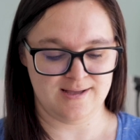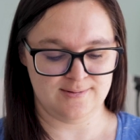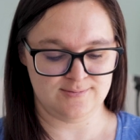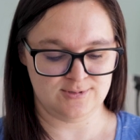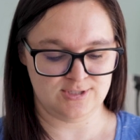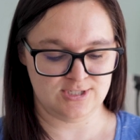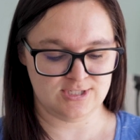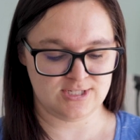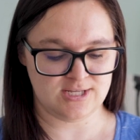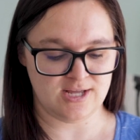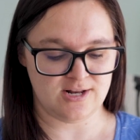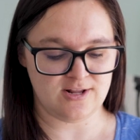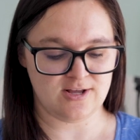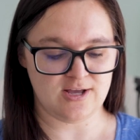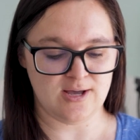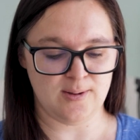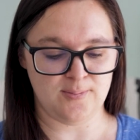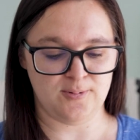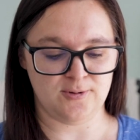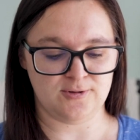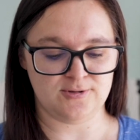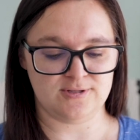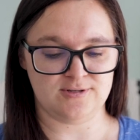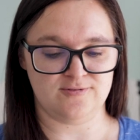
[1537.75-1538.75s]
She's got a
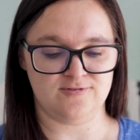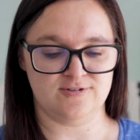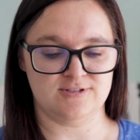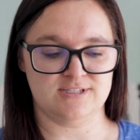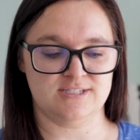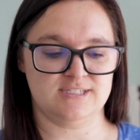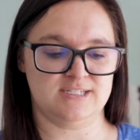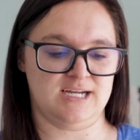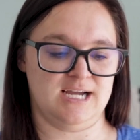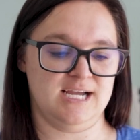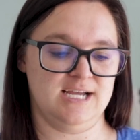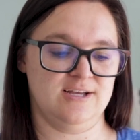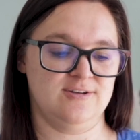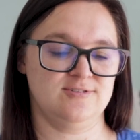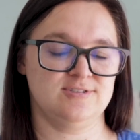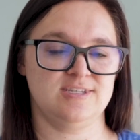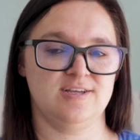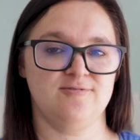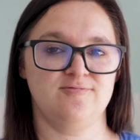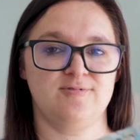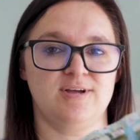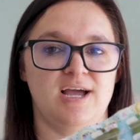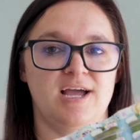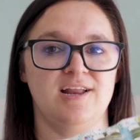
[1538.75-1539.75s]
couple different styles.
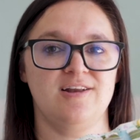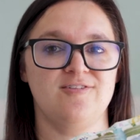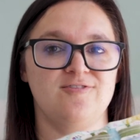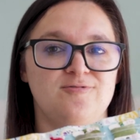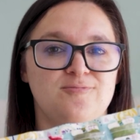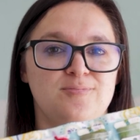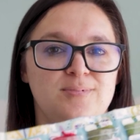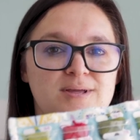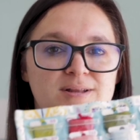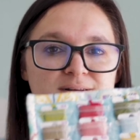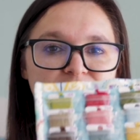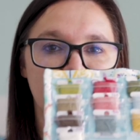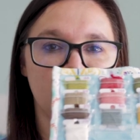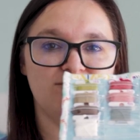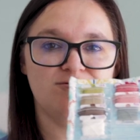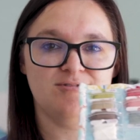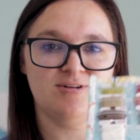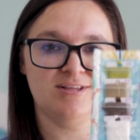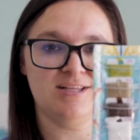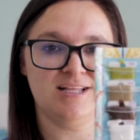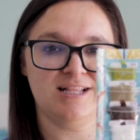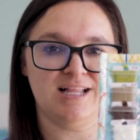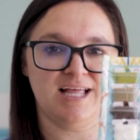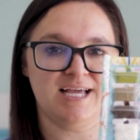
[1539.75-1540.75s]
I've kind of been
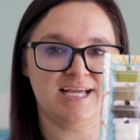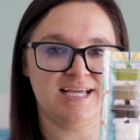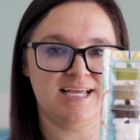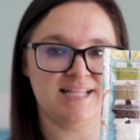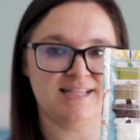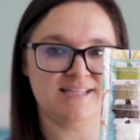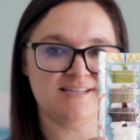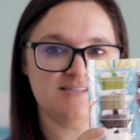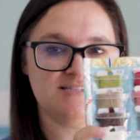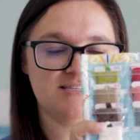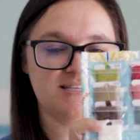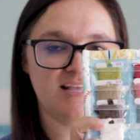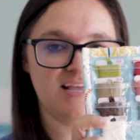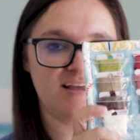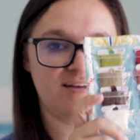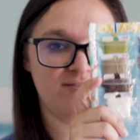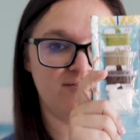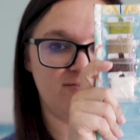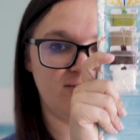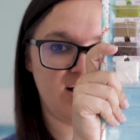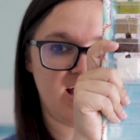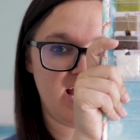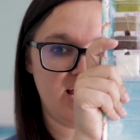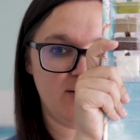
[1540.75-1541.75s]
really liking these like
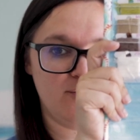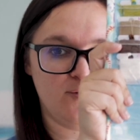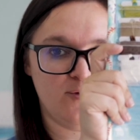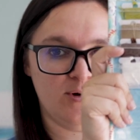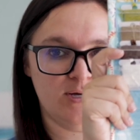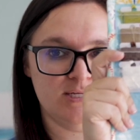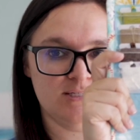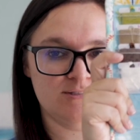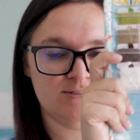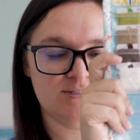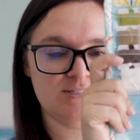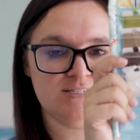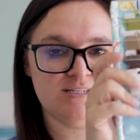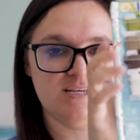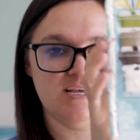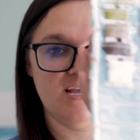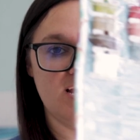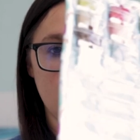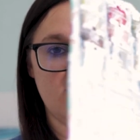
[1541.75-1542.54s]
flat ones,